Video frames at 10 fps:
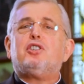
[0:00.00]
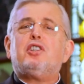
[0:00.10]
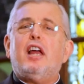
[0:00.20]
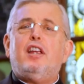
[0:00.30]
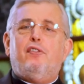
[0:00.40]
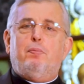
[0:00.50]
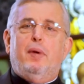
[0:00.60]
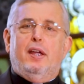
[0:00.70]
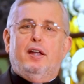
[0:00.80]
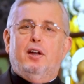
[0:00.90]
Thank you for
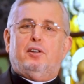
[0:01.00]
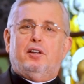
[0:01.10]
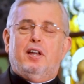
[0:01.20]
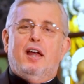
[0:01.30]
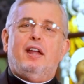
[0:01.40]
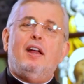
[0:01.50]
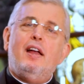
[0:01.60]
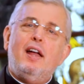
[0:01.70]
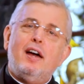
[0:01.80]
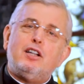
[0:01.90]
being here today,
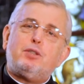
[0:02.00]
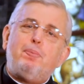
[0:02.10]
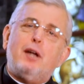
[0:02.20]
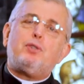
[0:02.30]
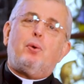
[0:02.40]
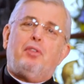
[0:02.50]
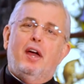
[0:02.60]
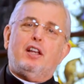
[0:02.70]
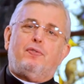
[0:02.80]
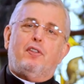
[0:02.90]
and a special
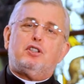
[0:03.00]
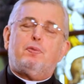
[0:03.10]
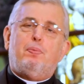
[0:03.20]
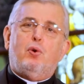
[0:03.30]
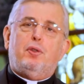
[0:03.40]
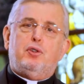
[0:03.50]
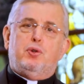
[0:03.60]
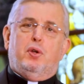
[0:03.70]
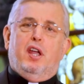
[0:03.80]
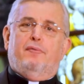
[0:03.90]
thanks for the support that
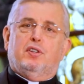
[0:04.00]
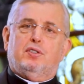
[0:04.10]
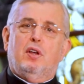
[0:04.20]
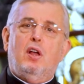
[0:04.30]
you give us.